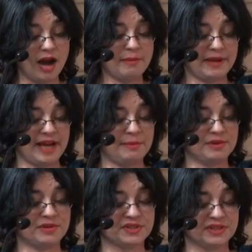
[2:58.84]
I became
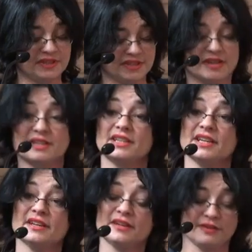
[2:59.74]
interested in this
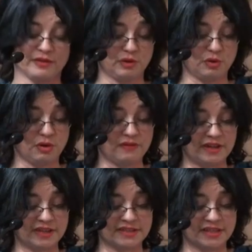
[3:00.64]
idea of the law of
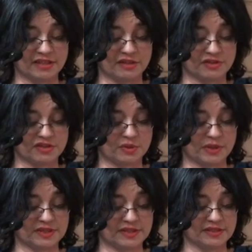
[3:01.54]
unintended
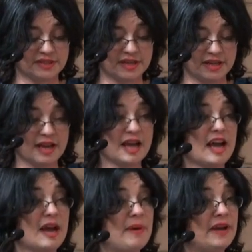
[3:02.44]
consequences
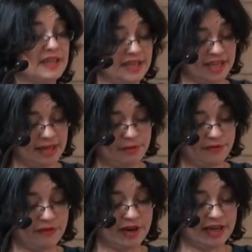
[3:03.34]
about a year
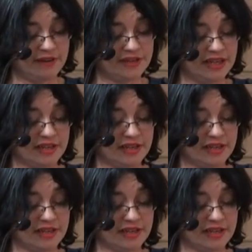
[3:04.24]
before I left